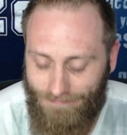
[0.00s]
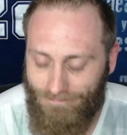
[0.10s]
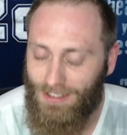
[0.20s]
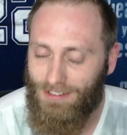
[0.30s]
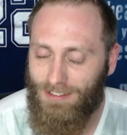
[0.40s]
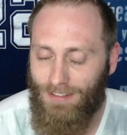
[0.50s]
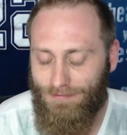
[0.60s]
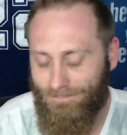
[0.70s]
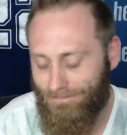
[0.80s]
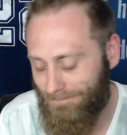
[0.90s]
Good
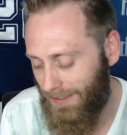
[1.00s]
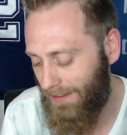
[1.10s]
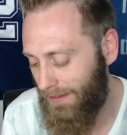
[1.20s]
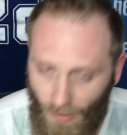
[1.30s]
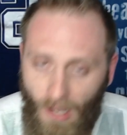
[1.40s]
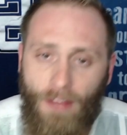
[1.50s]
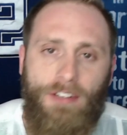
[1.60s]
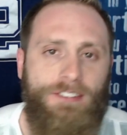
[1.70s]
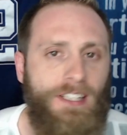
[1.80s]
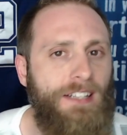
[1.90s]
stuff. They're
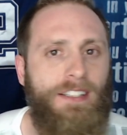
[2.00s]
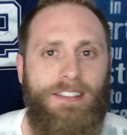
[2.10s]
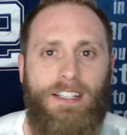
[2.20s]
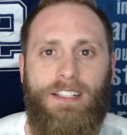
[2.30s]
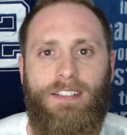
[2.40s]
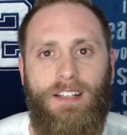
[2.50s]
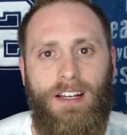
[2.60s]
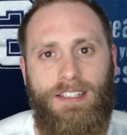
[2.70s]
saying that they